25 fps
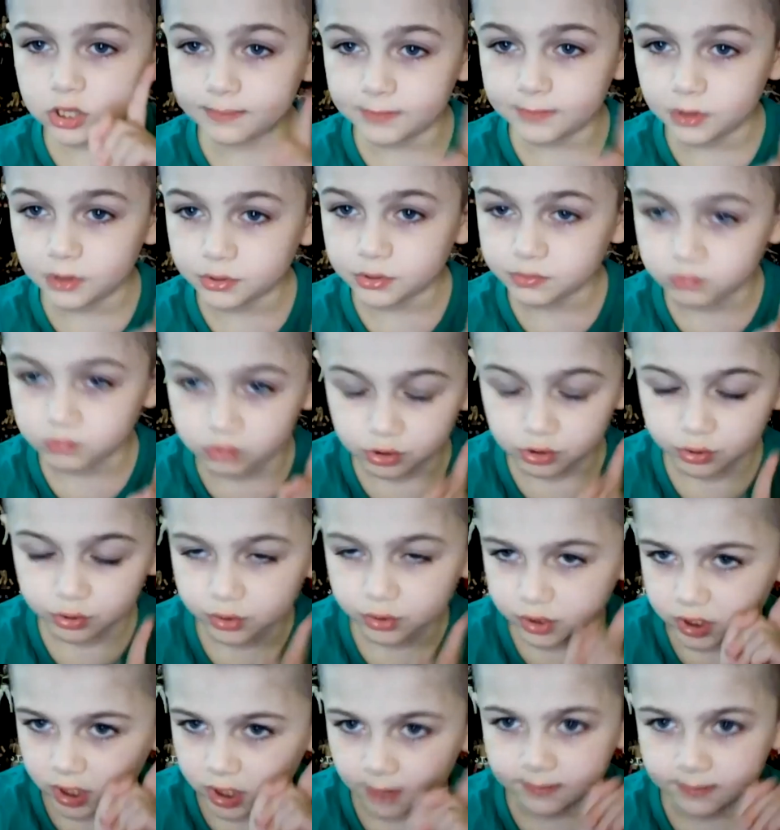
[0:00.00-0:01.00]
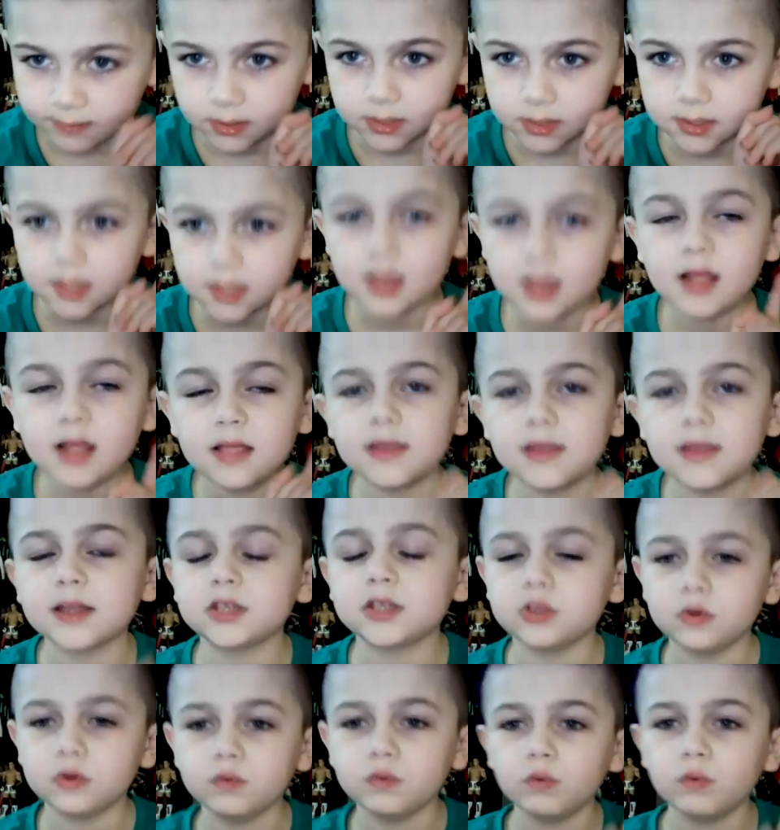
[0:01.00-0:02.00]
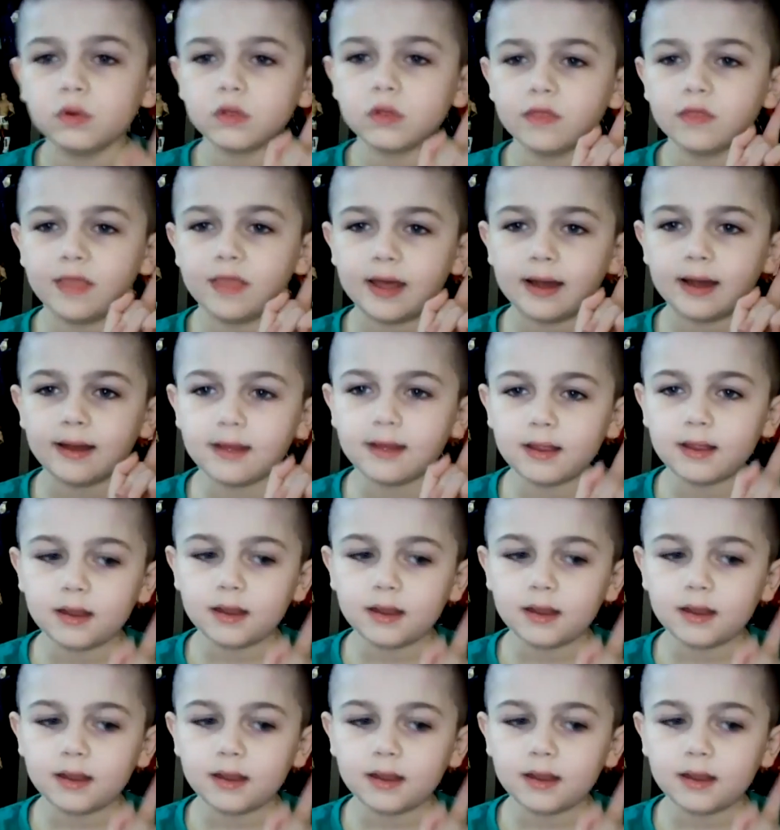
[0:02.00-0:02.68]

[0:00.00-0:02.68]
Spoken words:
those rude dummies that do that